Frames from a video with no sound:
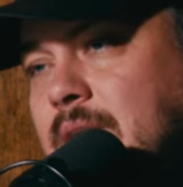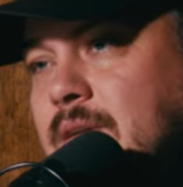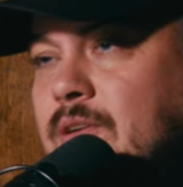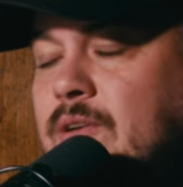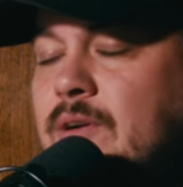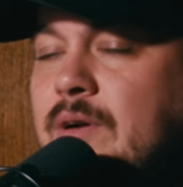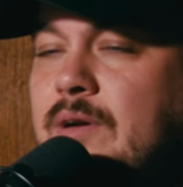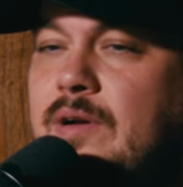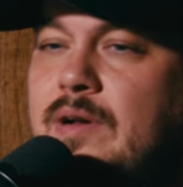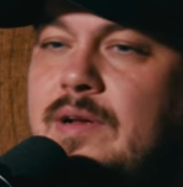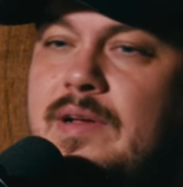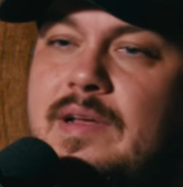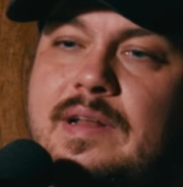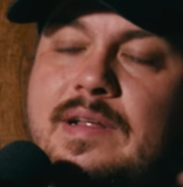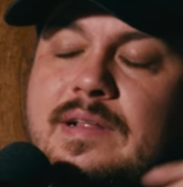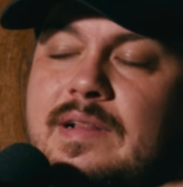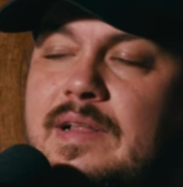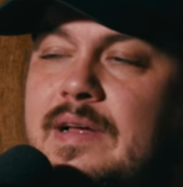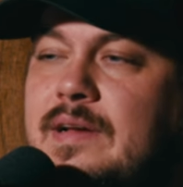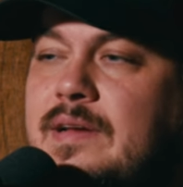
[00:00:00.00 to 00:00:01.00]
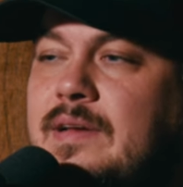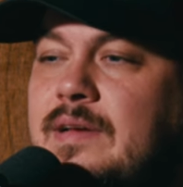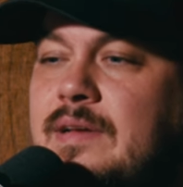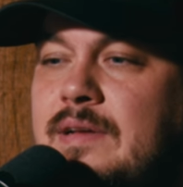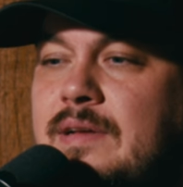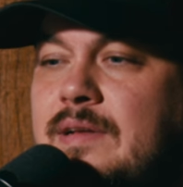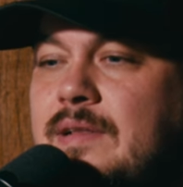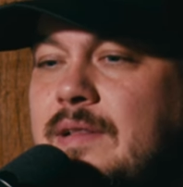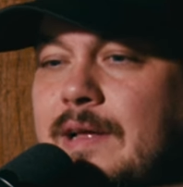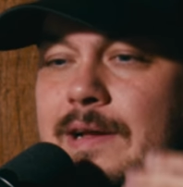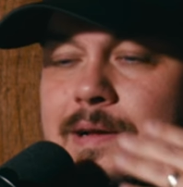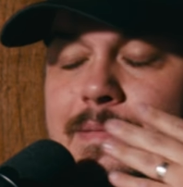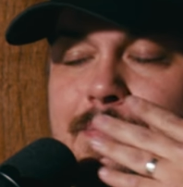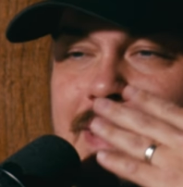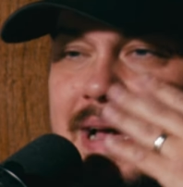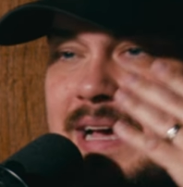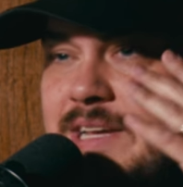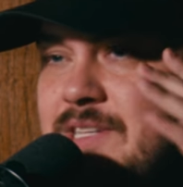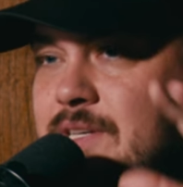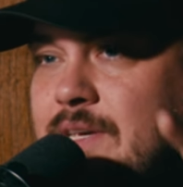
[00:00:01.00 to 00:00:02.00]
you're not getting like
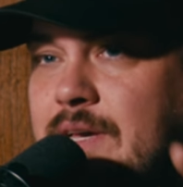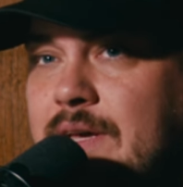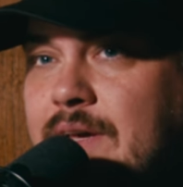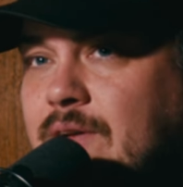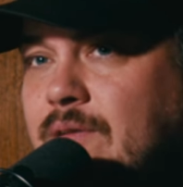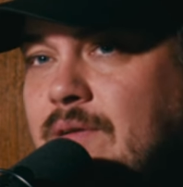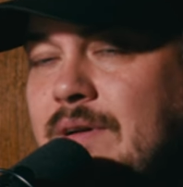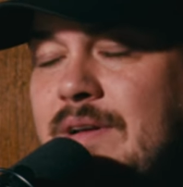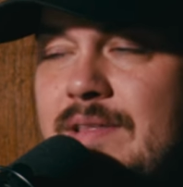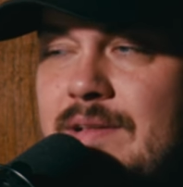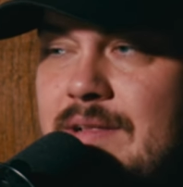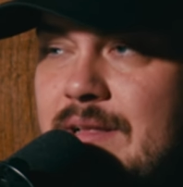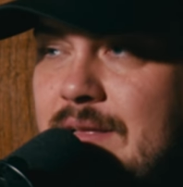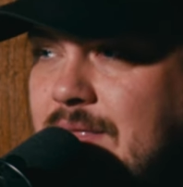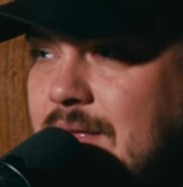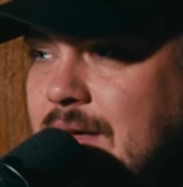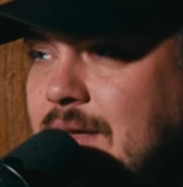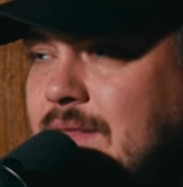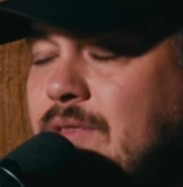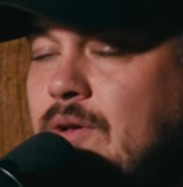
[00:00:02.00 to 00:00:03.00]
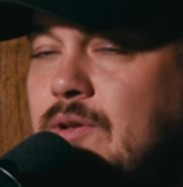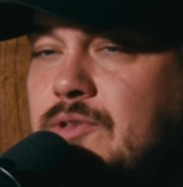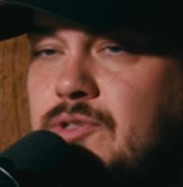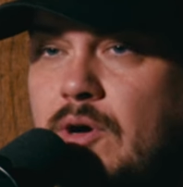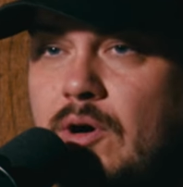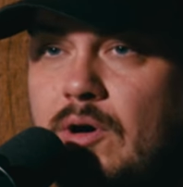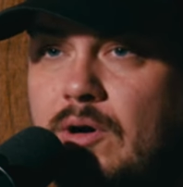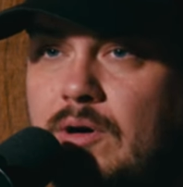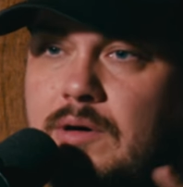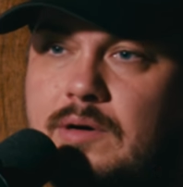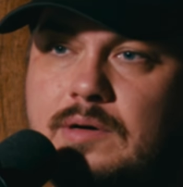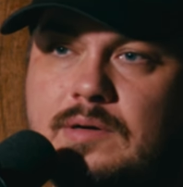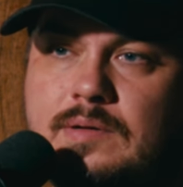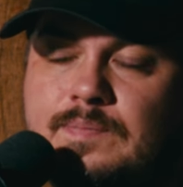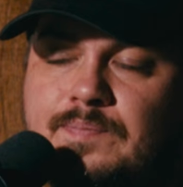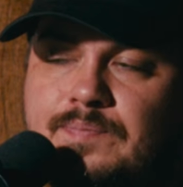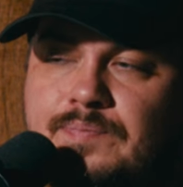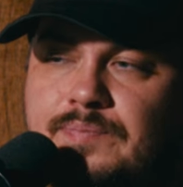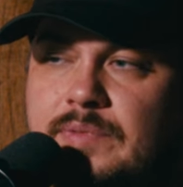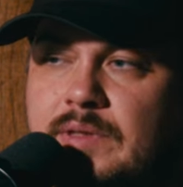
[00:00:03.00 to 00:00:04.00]
masking or anything like that. That's all
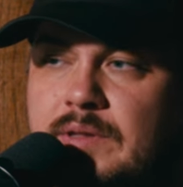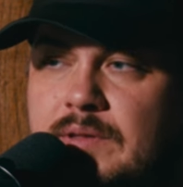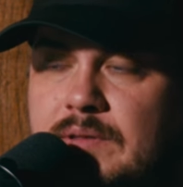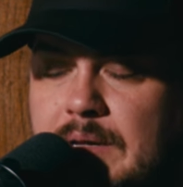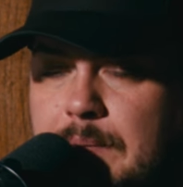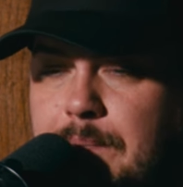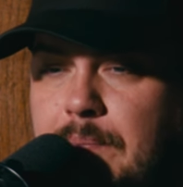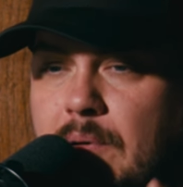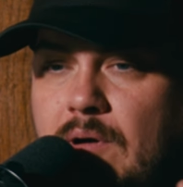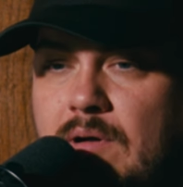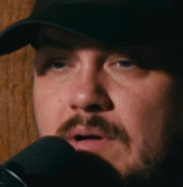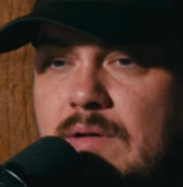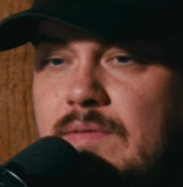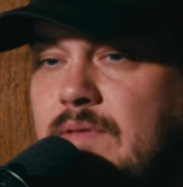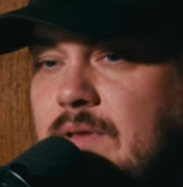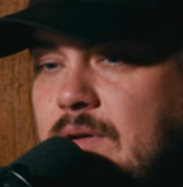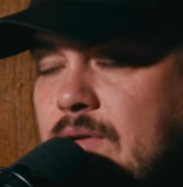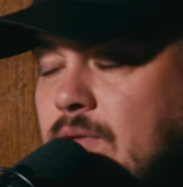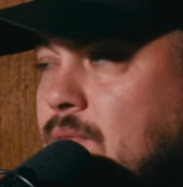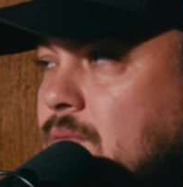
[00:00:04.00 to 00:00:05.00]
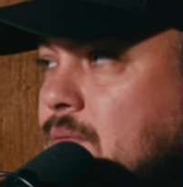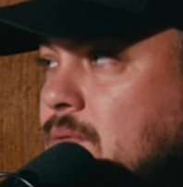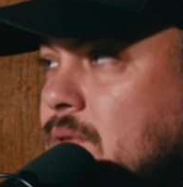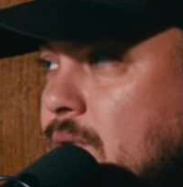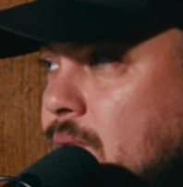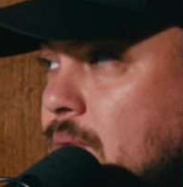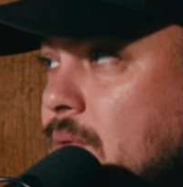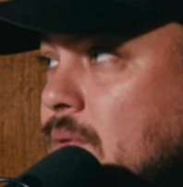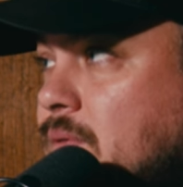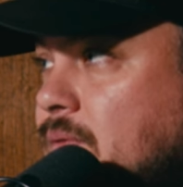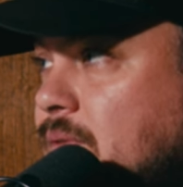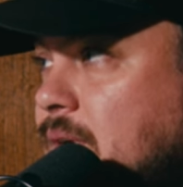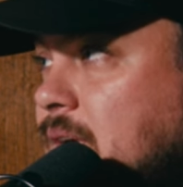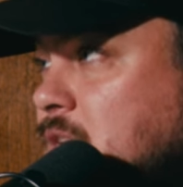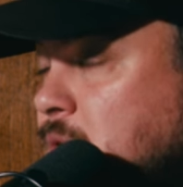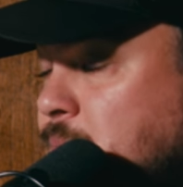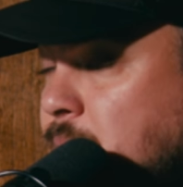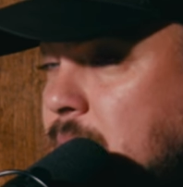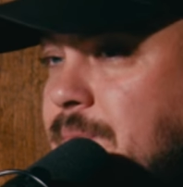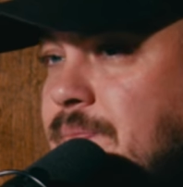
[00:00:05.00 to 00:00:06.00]
like part of the growth phase.
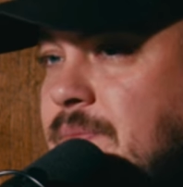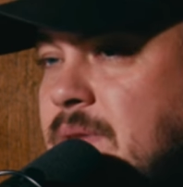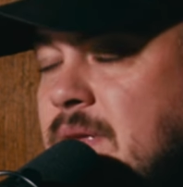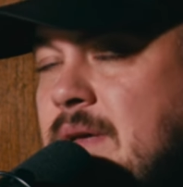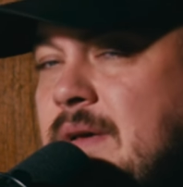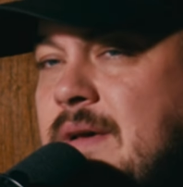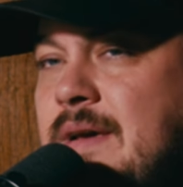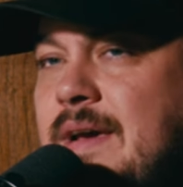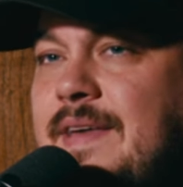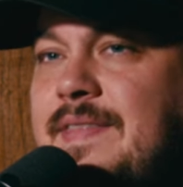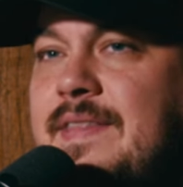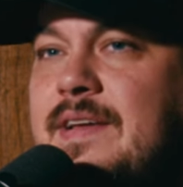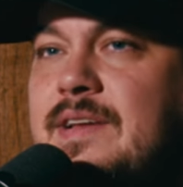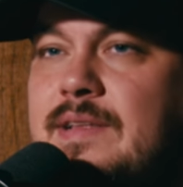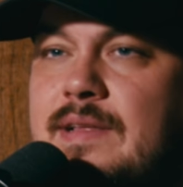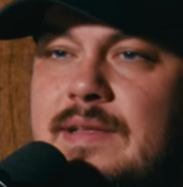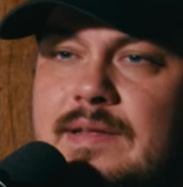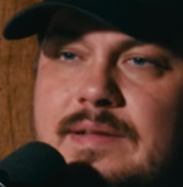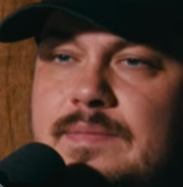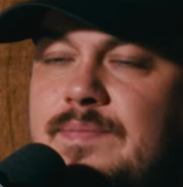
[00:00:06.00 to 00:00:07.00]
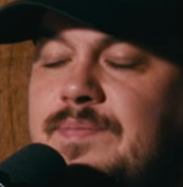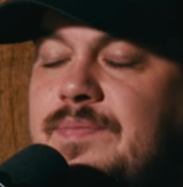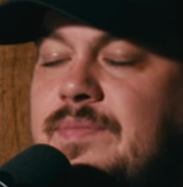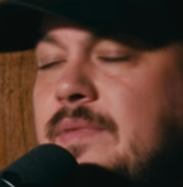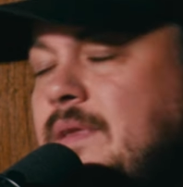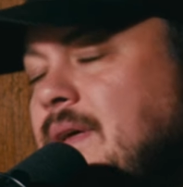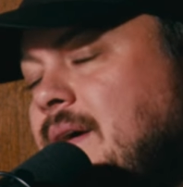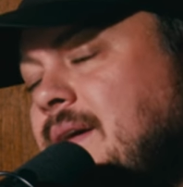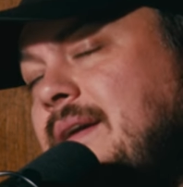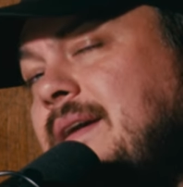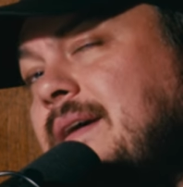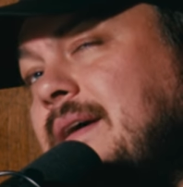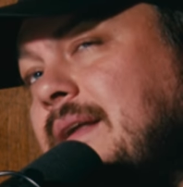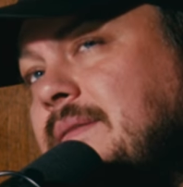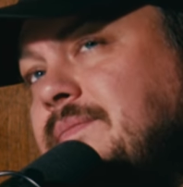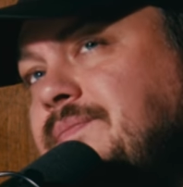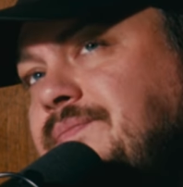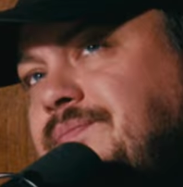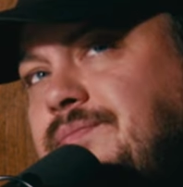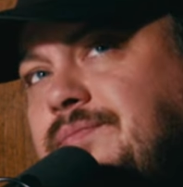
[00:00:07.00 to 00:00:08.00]
But and that
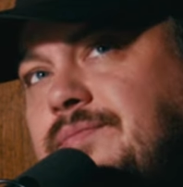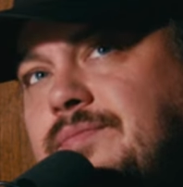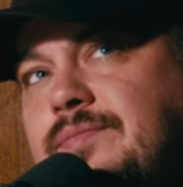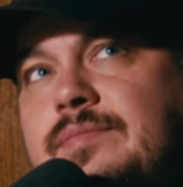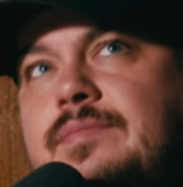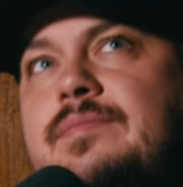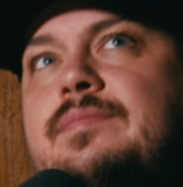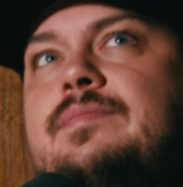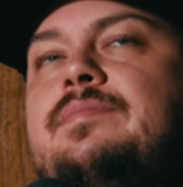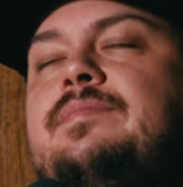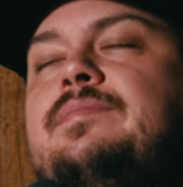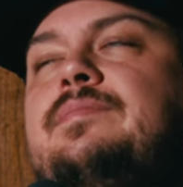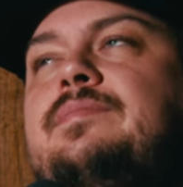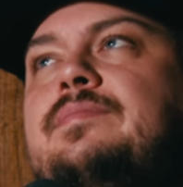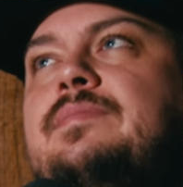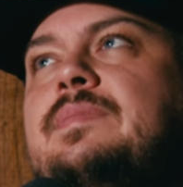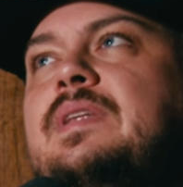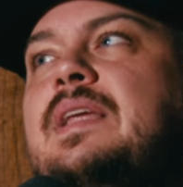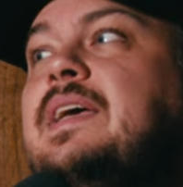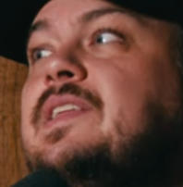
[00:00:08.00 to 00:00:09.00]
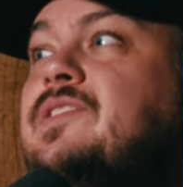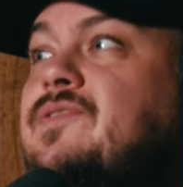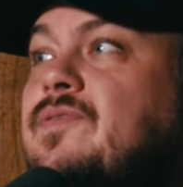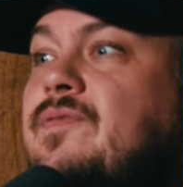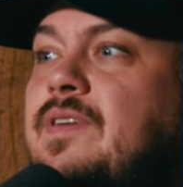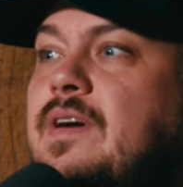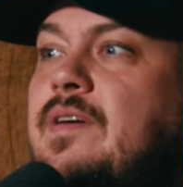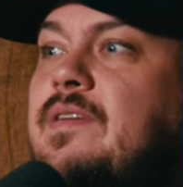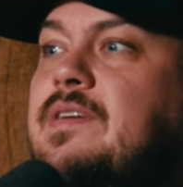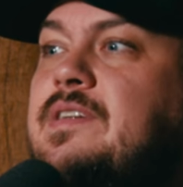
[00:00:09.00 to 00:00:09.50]
again, it's very